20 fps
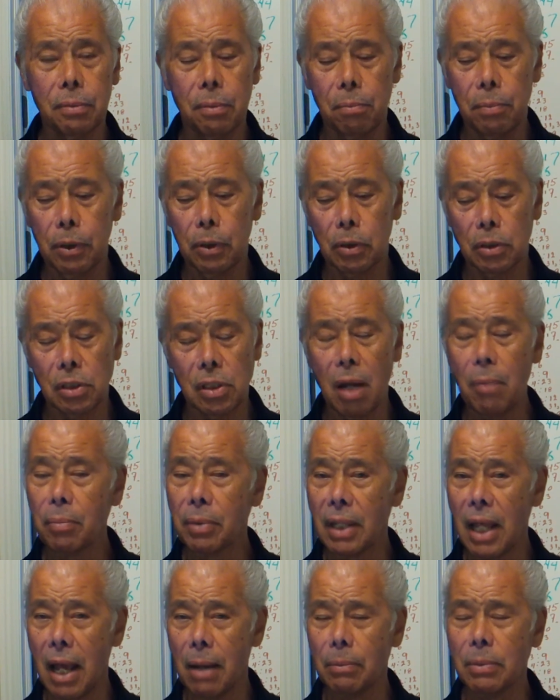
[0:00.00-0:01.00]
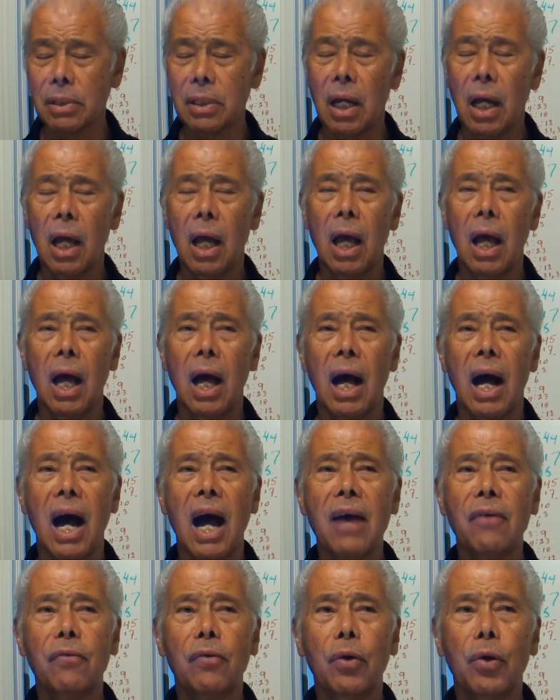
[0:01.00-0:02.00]
because sometimes
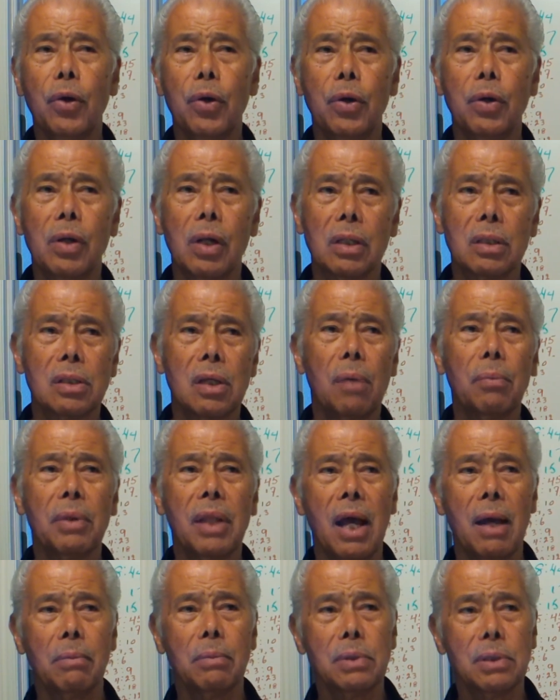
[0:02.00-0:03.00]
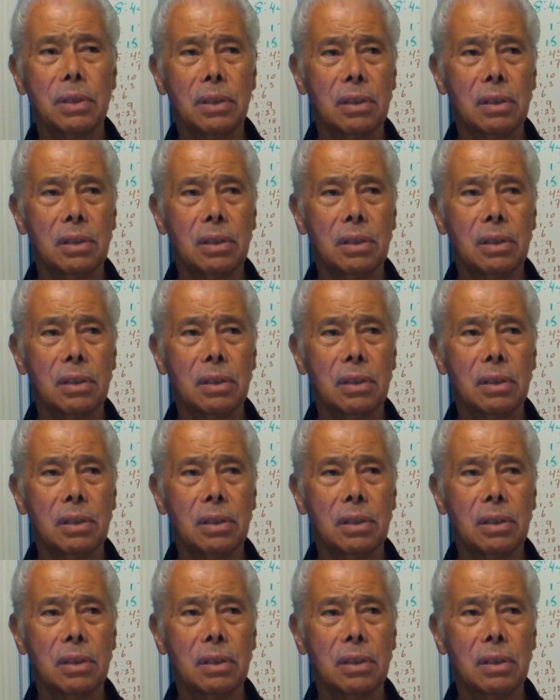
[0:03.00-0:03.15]
I've learned that sometimes